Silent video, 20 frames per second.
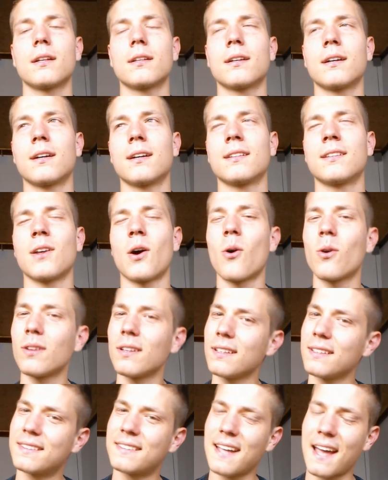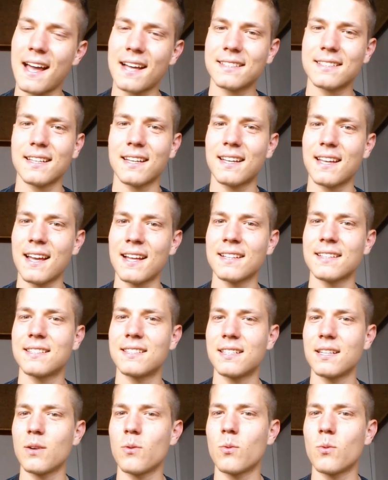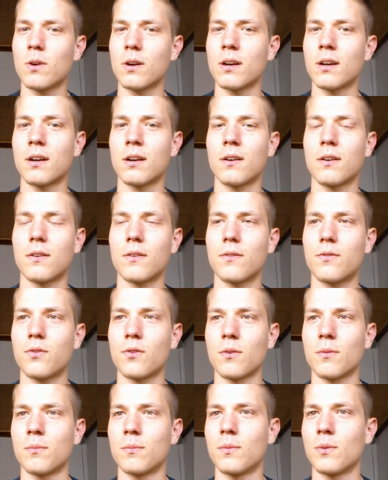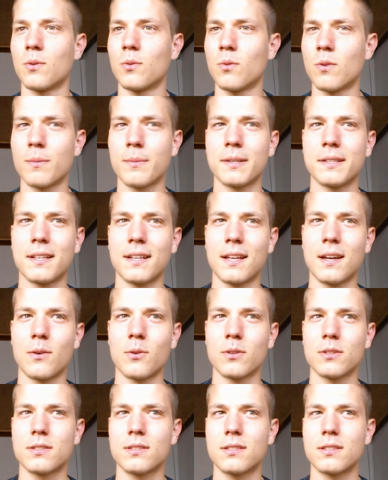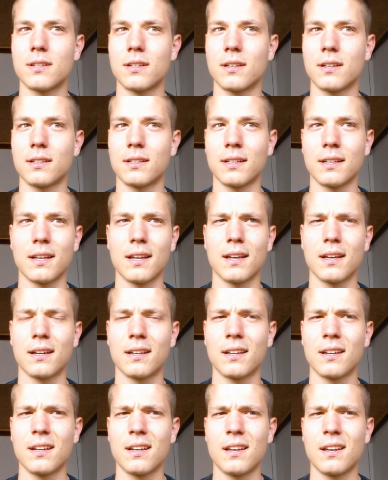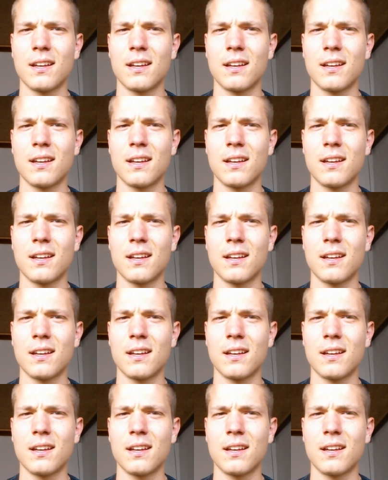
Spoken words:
the only tags I can see were from women, and I was thinking,